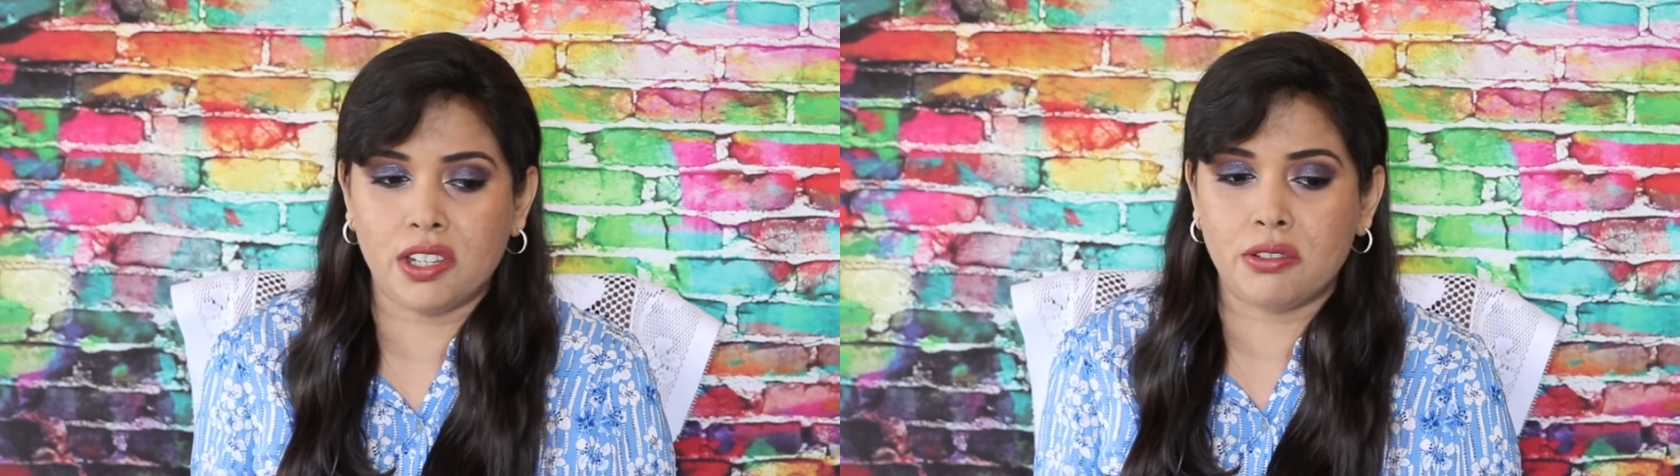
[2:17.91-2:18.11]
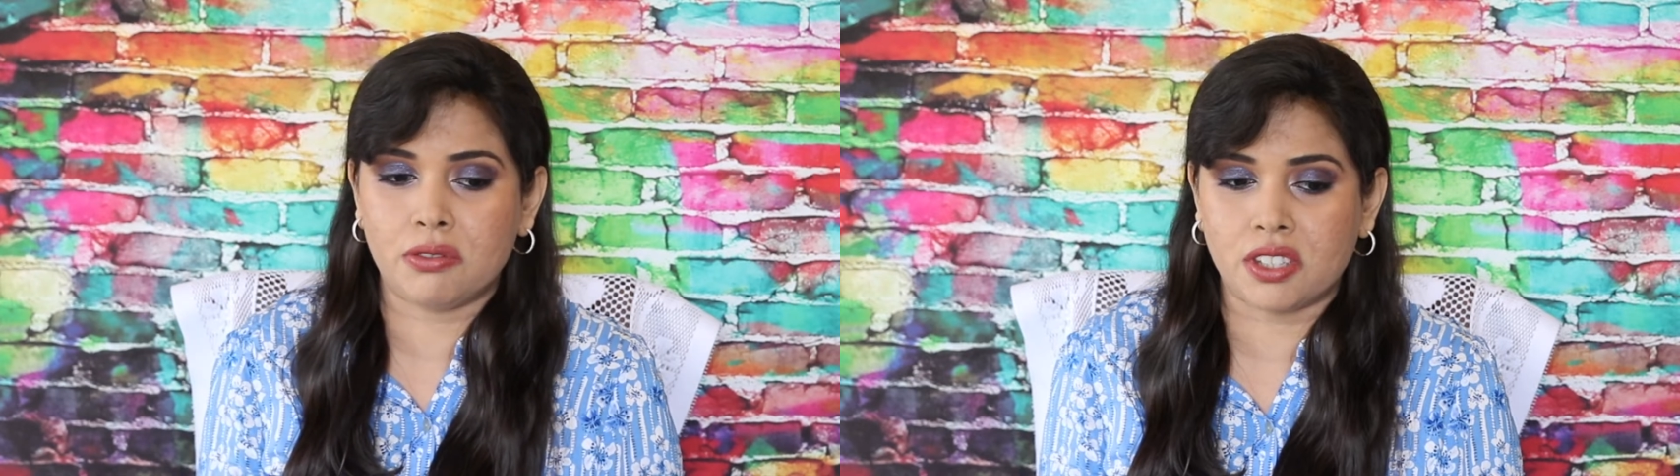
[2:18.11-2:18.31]

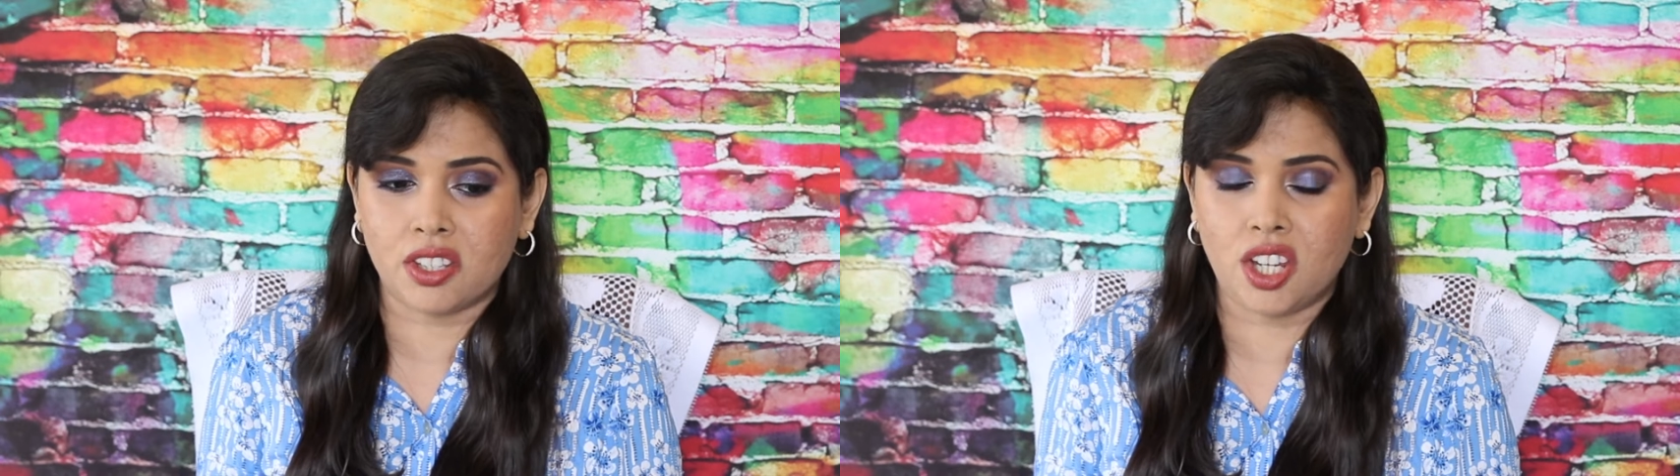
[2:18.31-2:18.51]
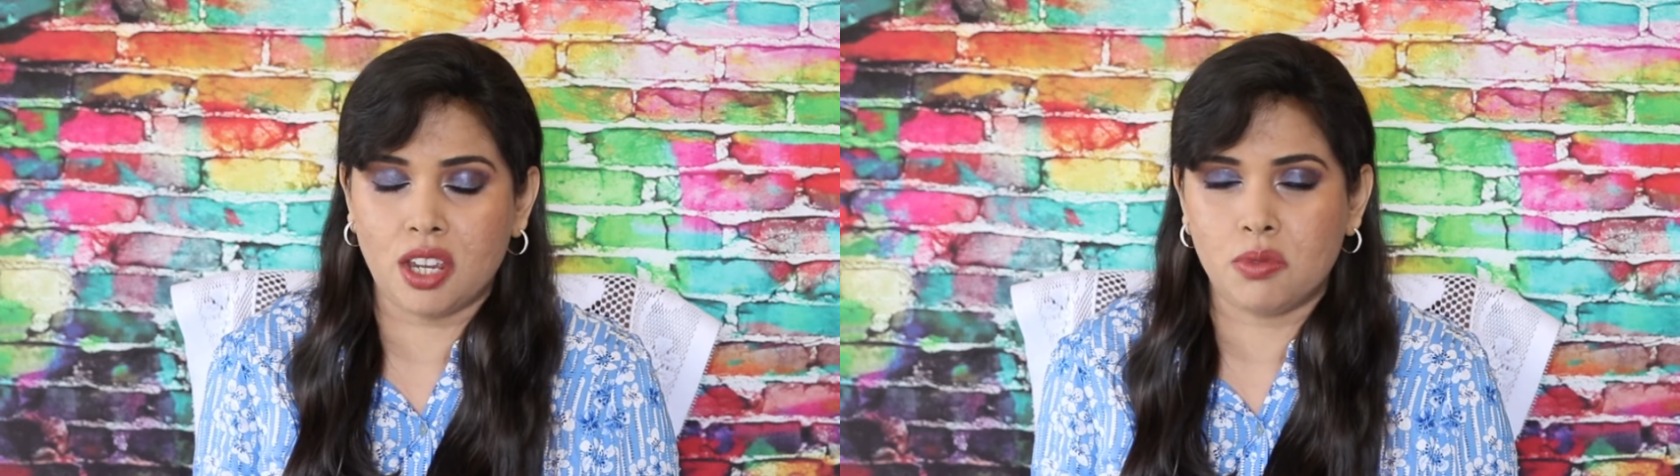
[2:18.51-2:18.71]
use the
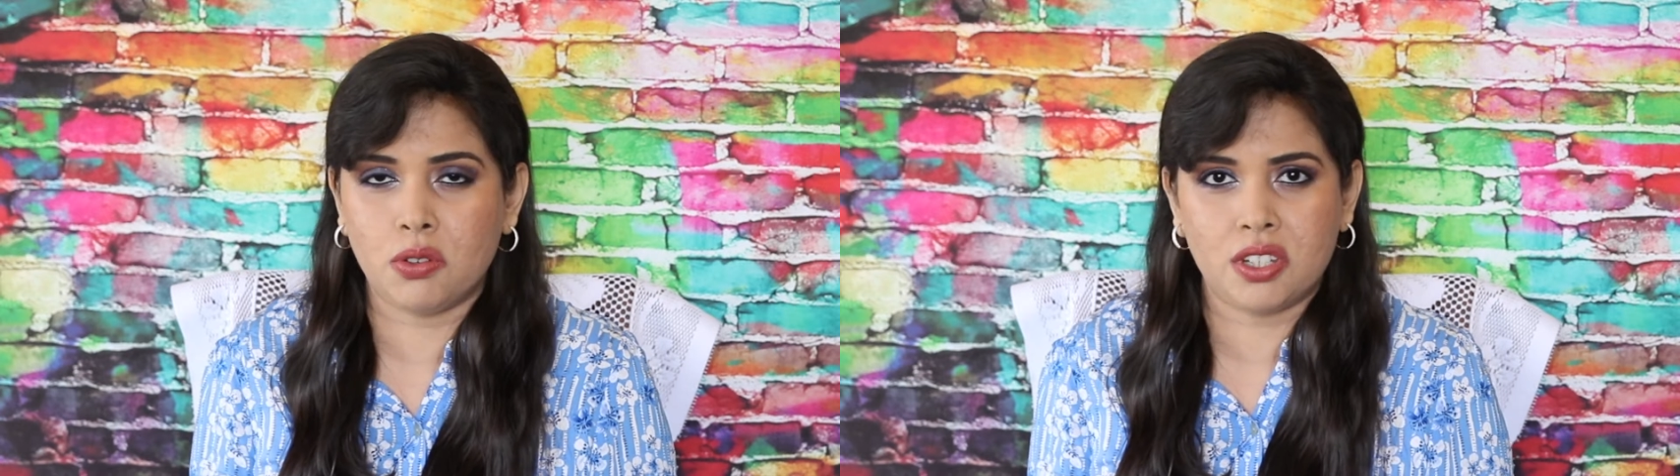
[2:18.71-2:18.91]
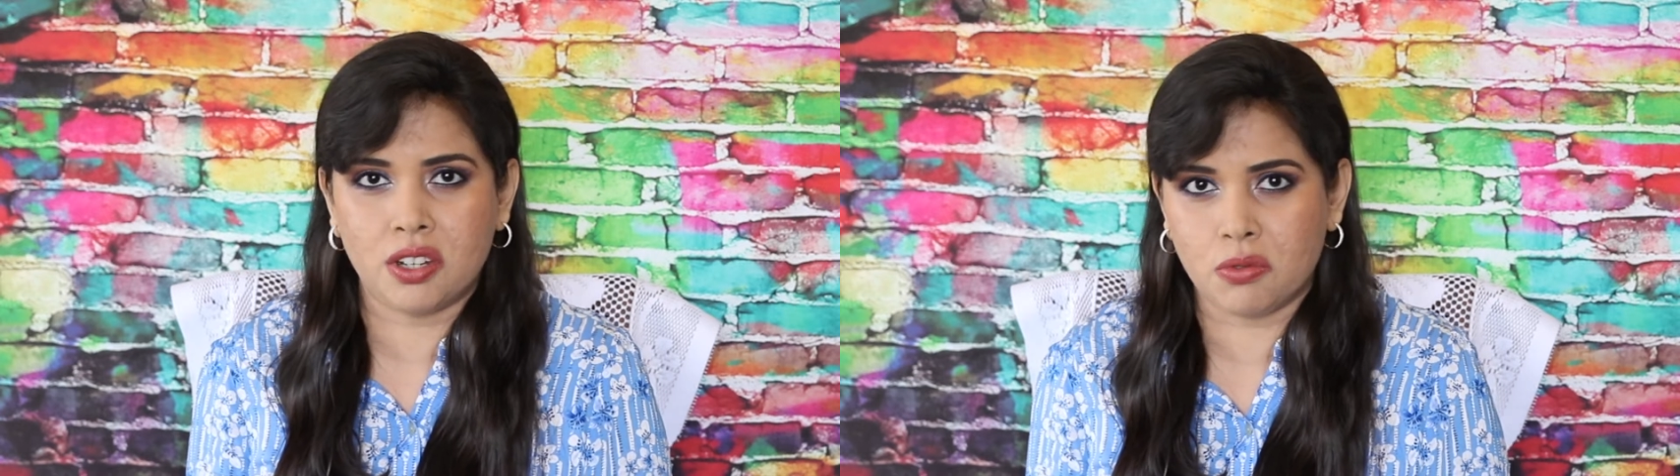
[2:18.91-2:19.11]

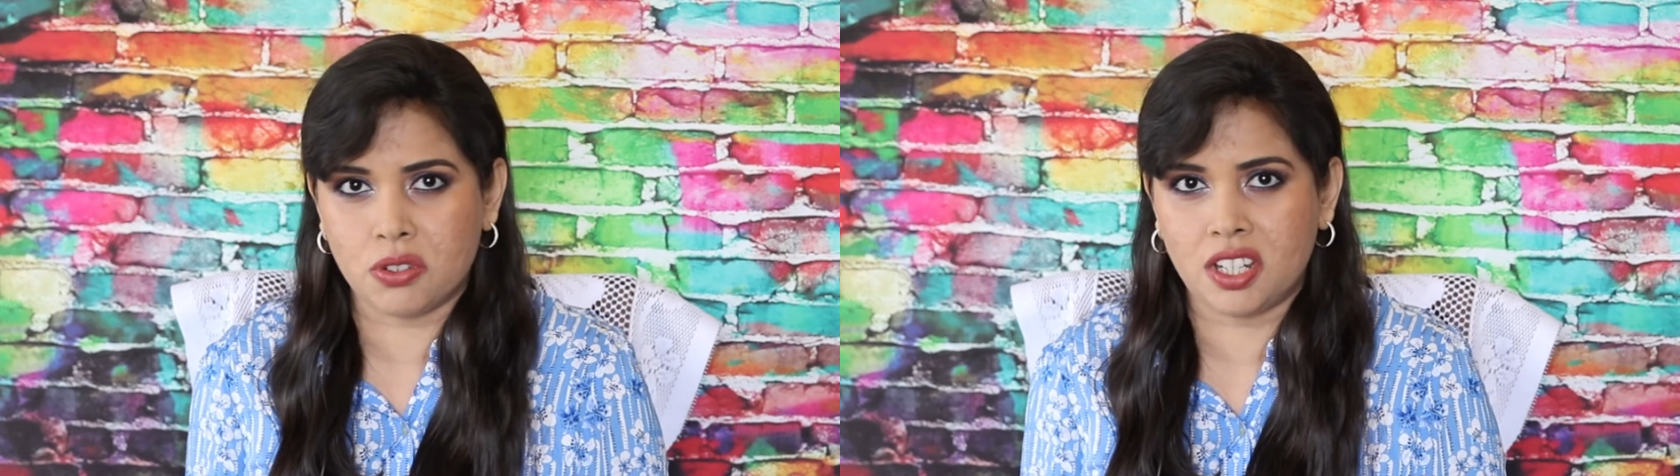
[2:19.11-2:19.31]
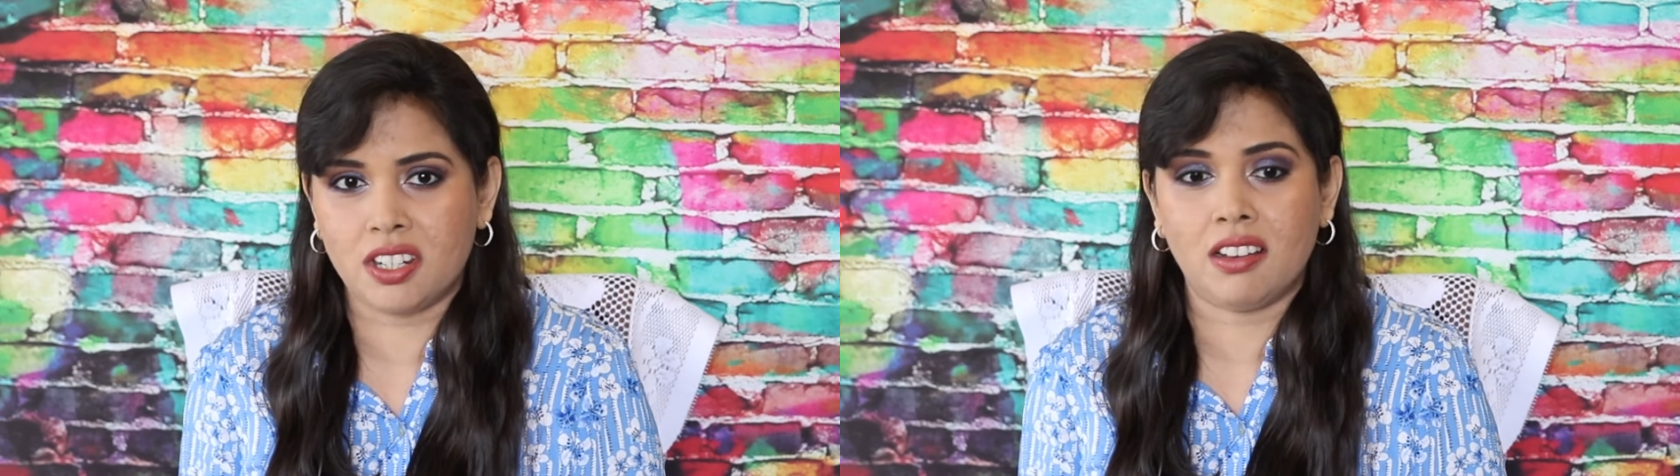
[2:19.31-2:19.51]
J-Beauty routine.